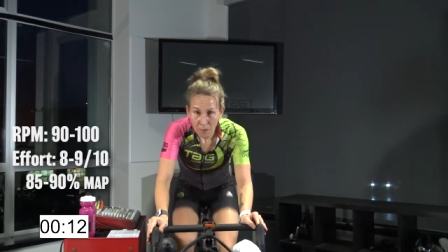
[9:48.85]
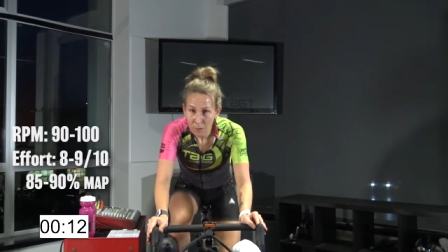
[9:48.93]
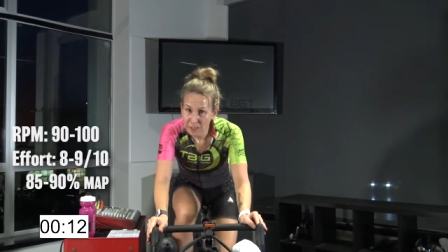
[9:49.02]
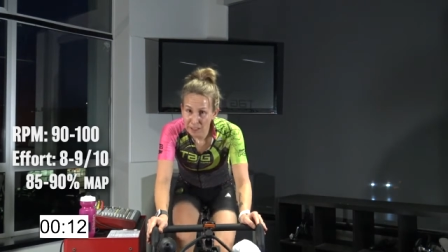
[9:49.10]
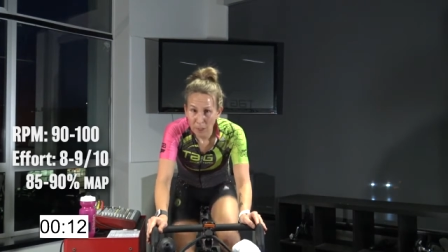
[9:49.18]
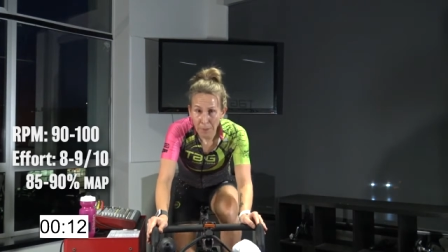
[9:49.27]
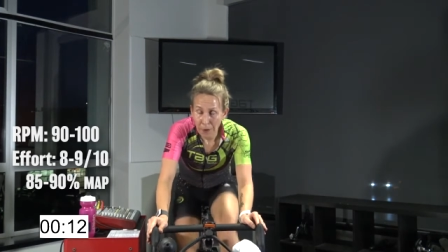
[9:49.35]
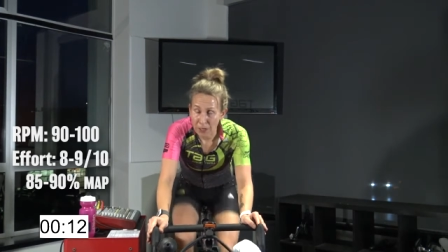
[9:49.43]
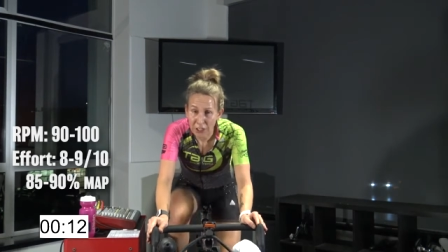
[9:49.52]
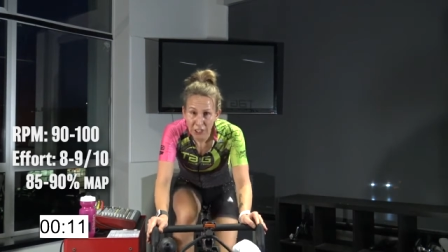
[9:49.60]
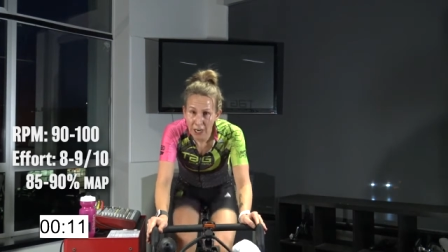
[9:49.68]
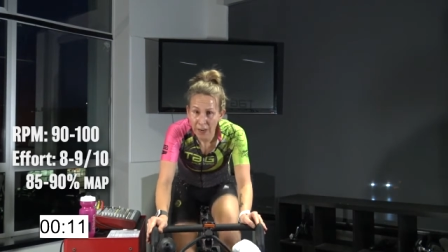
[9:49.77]
One little
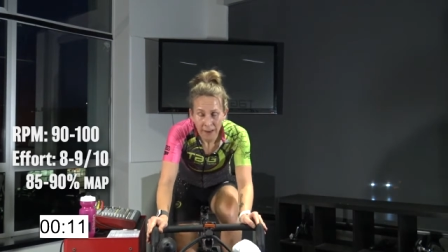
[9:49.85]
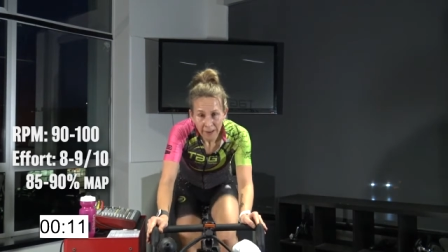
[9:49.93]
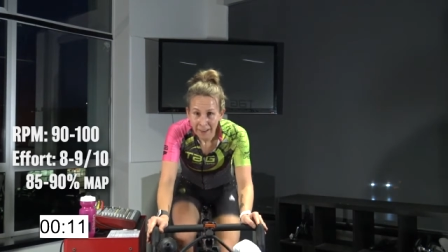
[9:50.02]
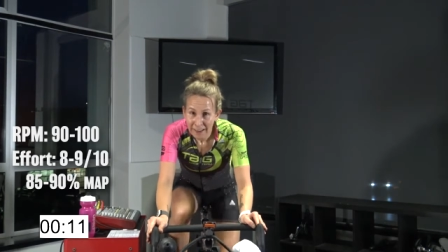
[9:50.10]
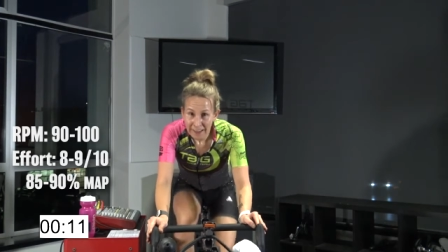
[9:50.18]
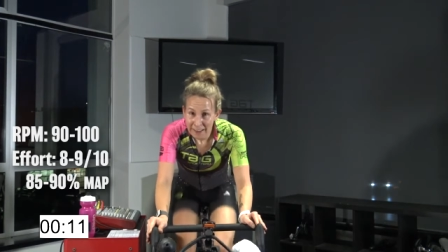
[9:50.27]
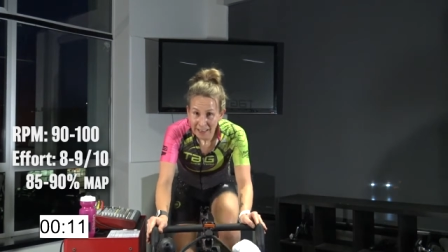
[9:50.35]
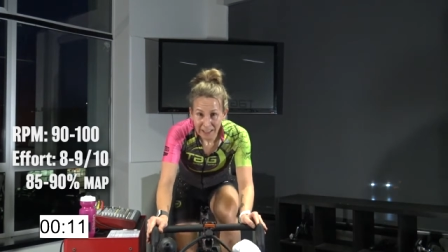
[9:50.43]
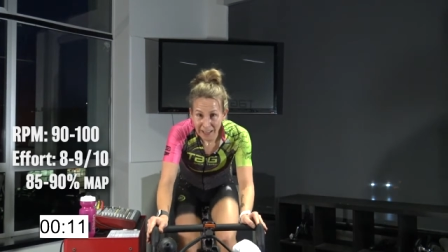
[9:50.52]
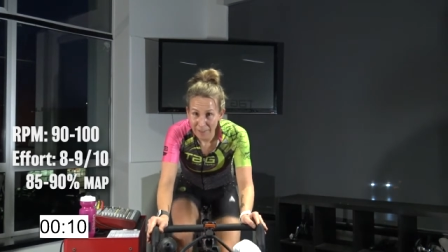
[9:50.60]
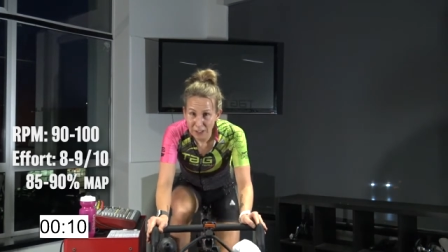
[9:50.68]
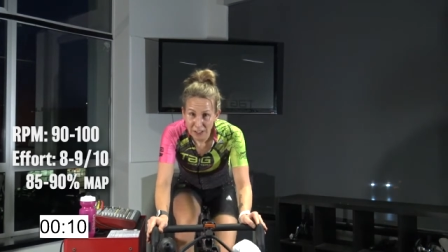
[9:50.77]
push, then it
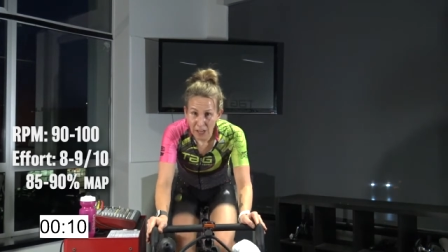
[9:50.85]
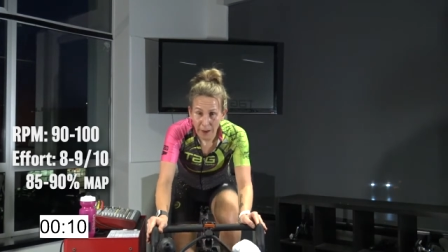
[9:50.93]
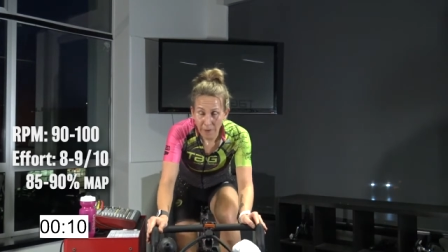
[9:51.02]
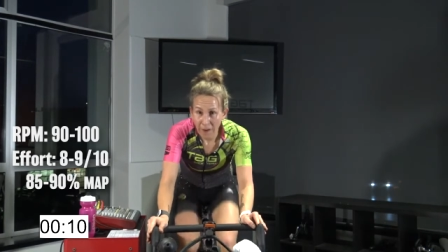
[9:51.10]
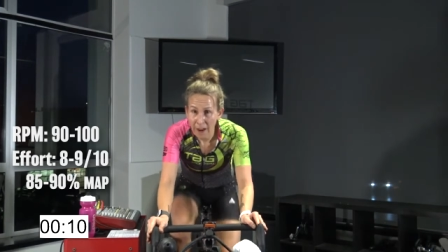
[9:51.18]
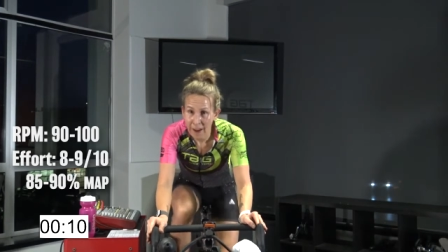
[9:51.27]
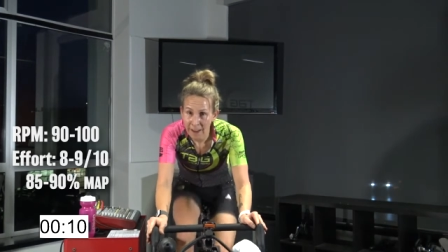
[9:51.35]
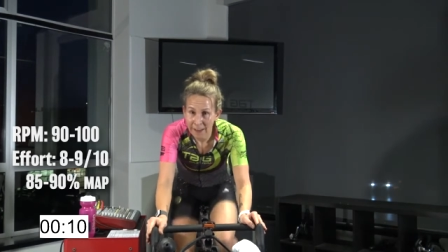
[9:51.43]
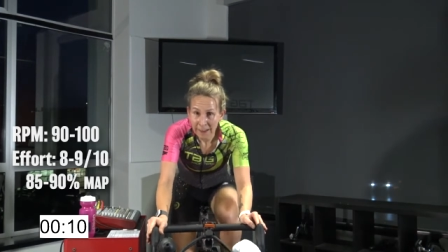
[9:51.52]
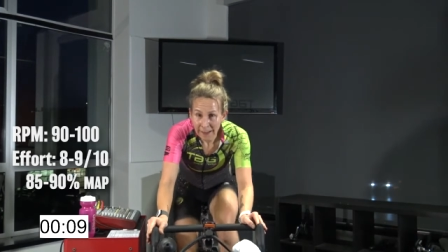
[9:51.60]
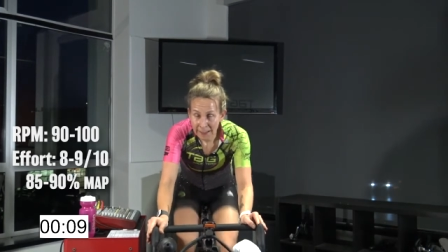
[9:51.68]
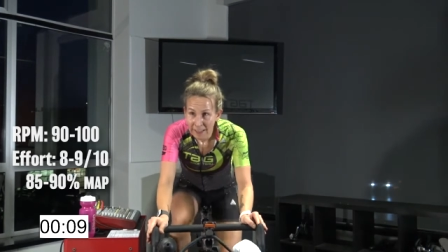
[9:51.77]
levels off.
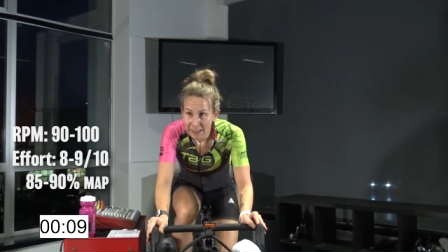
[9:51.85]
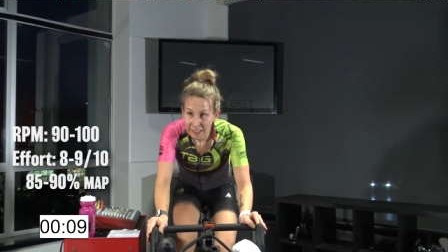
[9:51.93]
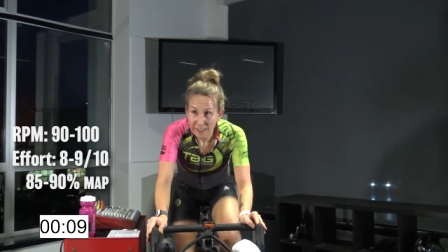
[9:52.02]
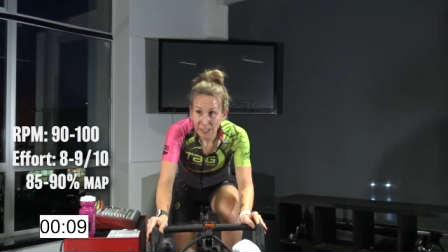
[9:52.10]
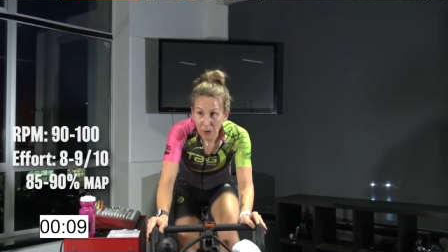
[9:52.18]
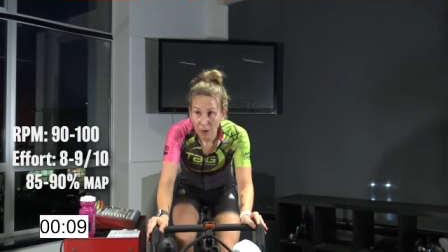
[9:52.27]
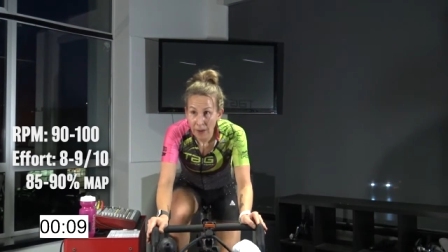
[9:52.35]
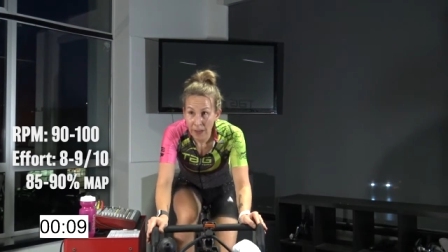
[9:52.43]
Let's go.